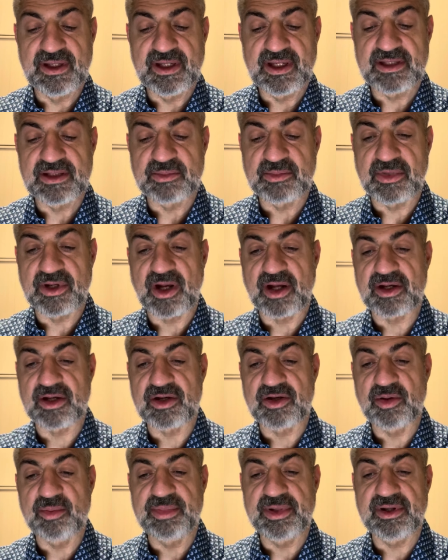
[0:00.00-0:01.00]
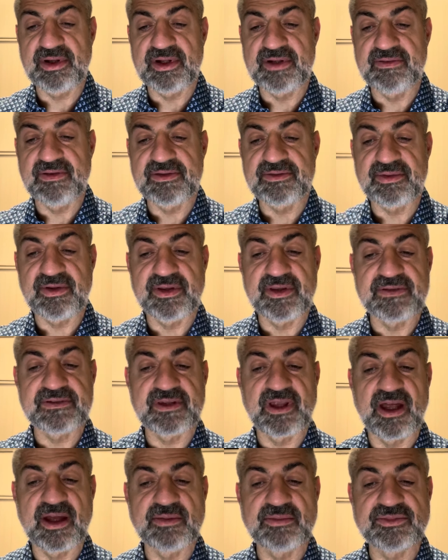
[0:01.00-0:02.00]
In the monarchical period of Israel, the
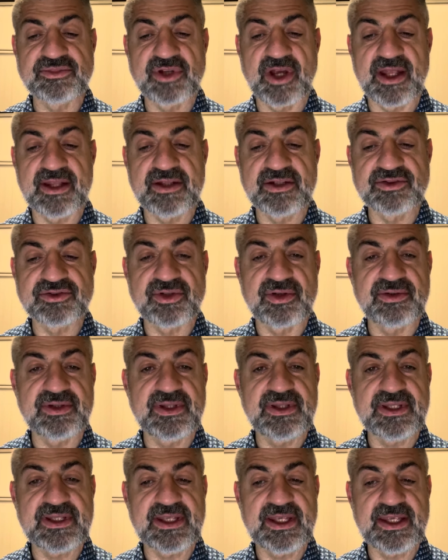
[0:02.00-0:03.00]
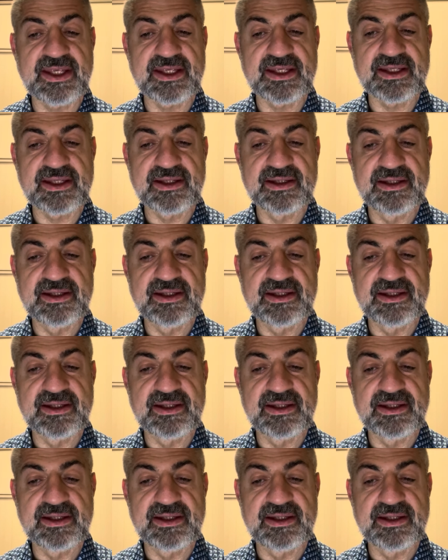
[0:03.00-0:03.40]
psalm challenged only the king.